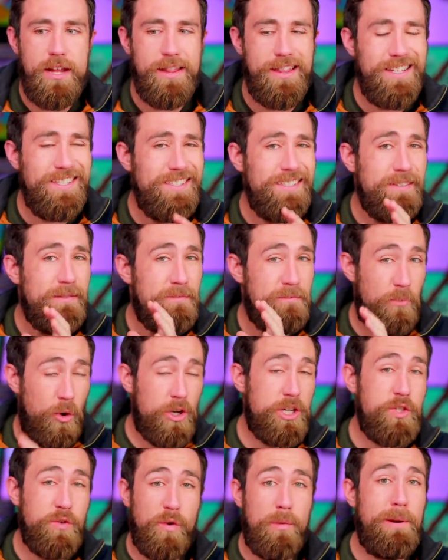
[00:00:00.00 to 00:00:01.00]
This
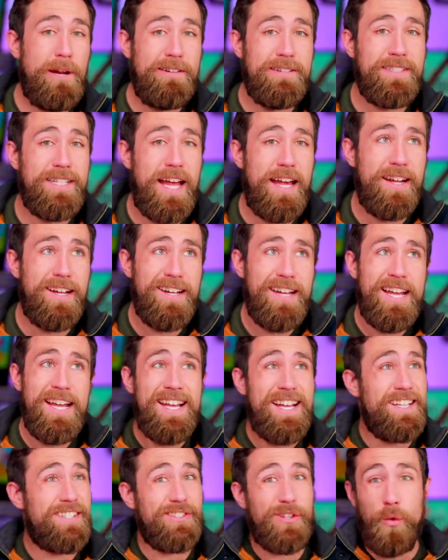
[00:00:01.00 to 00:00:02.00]
mortgage forbearance data
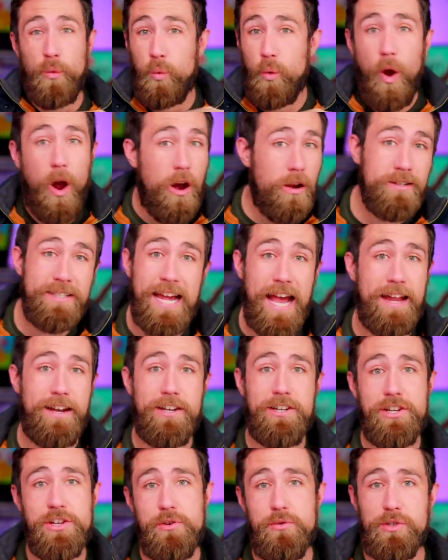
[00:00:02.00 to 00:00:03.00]
is the wrong
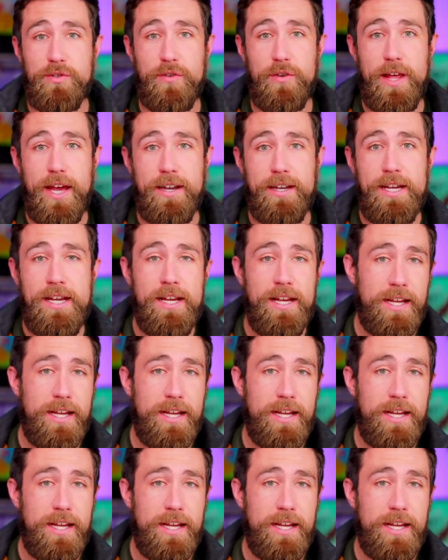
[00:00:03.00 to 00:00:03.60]
data to use for that.